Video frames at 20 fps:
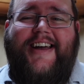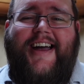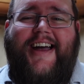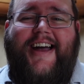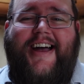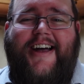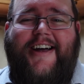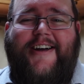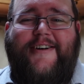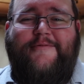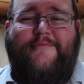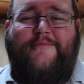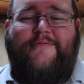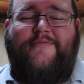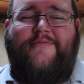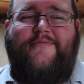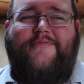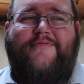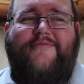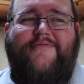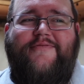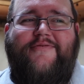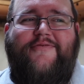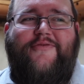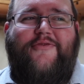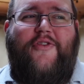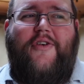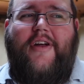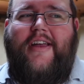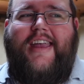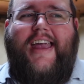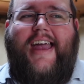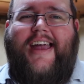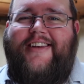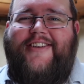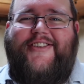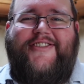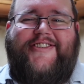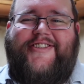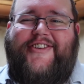yeah,
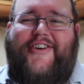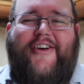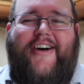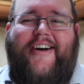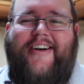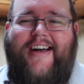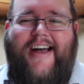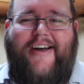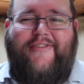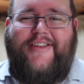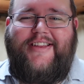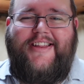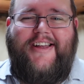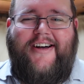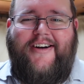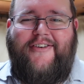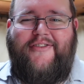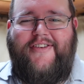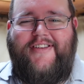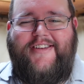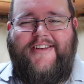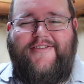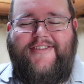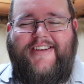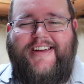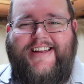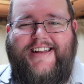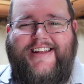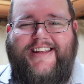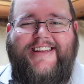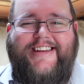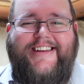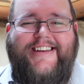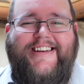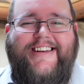you just got to have a laugh, haven't you? Really.